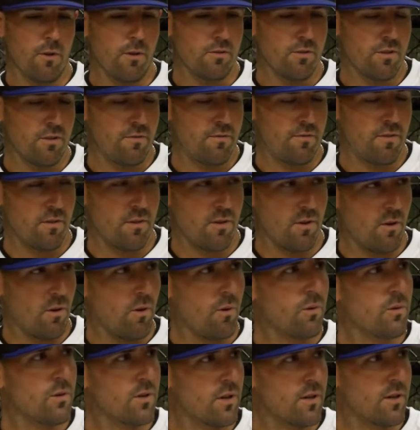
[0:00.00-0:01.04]
It was mostly for
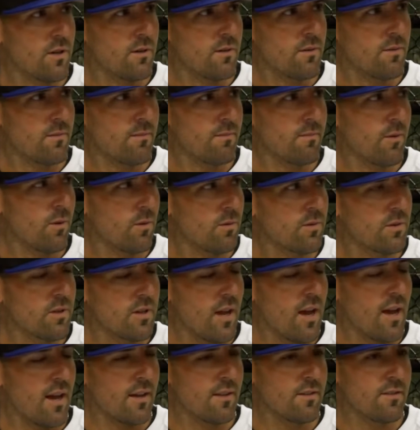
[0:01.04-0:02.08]
the older
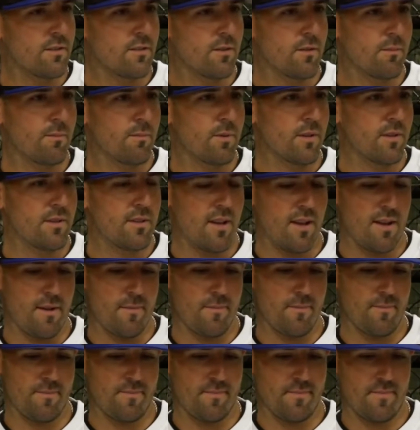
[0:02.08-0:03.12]
guys. But
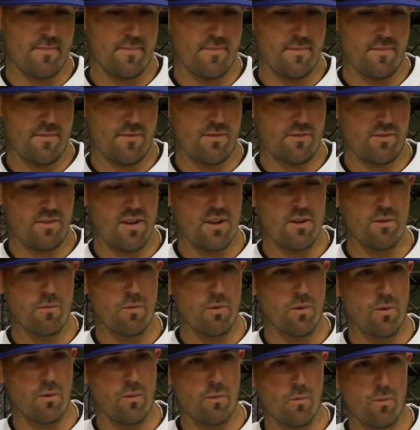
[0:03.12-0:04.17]
then
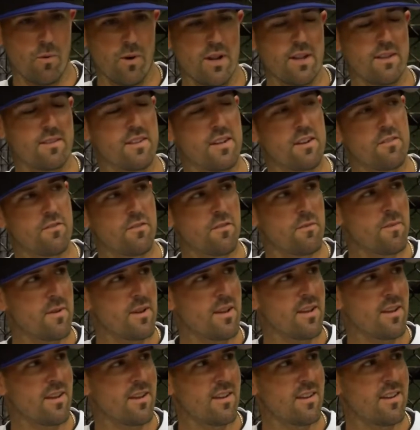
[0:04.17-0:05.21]
seeing what it did
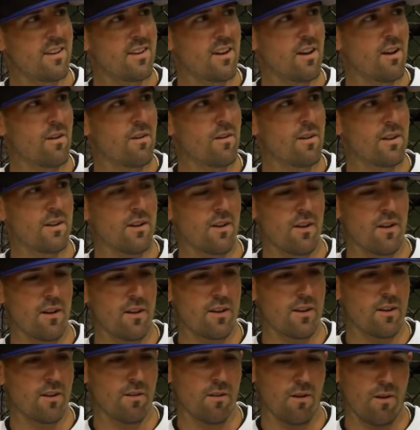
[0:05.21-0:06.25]
for me, and
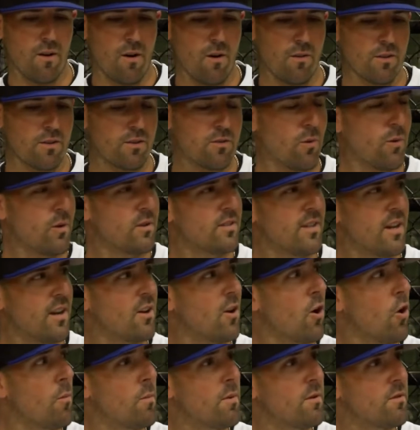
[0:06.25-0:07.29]
all the
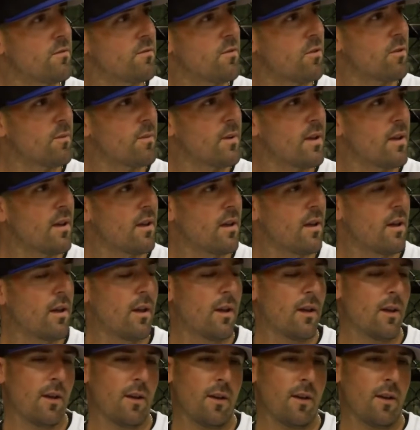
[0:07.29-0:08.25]
doors that it opened for me,